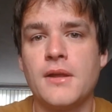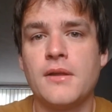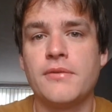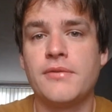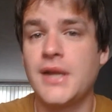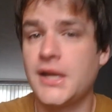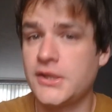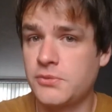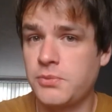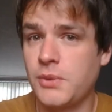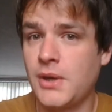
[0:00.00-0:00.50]

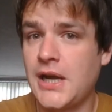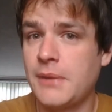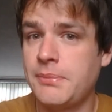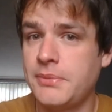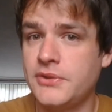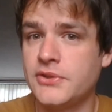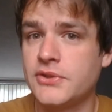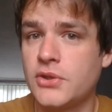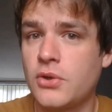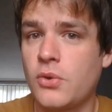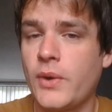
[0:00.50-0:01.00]
That's what
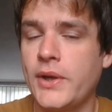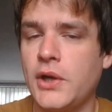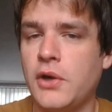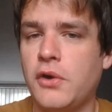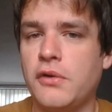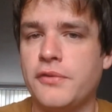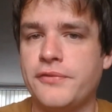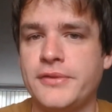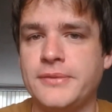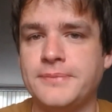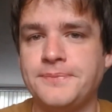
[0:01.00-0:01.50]
happens quite
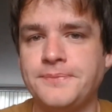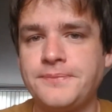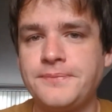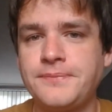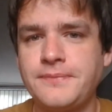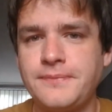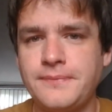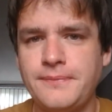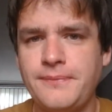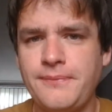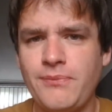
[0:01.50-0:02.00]
often.
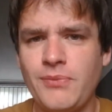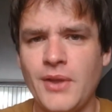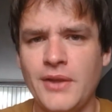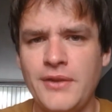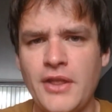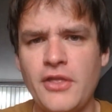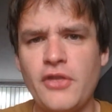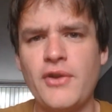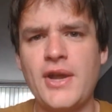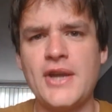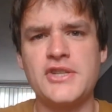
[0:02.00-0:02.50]

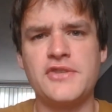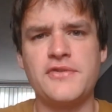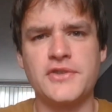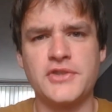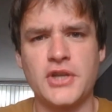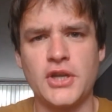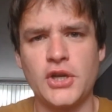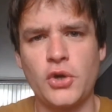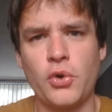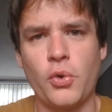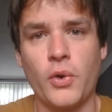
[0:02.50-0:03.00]
Then the rest of us
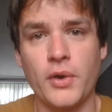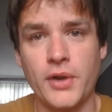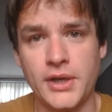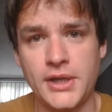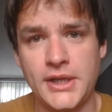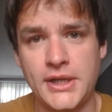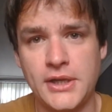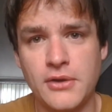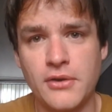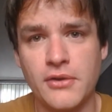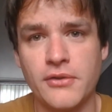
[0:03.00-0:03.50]
can go on and
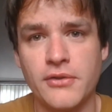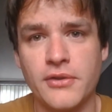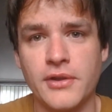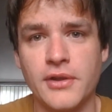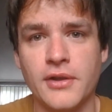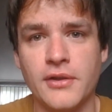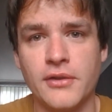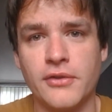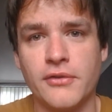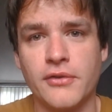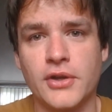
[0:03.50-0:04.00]
hear
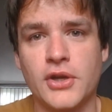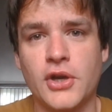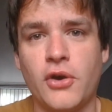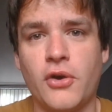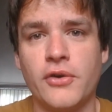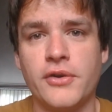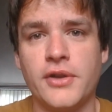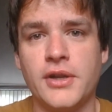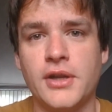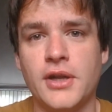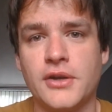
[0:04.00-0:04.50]
the
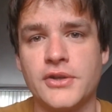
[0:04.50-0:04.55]
recording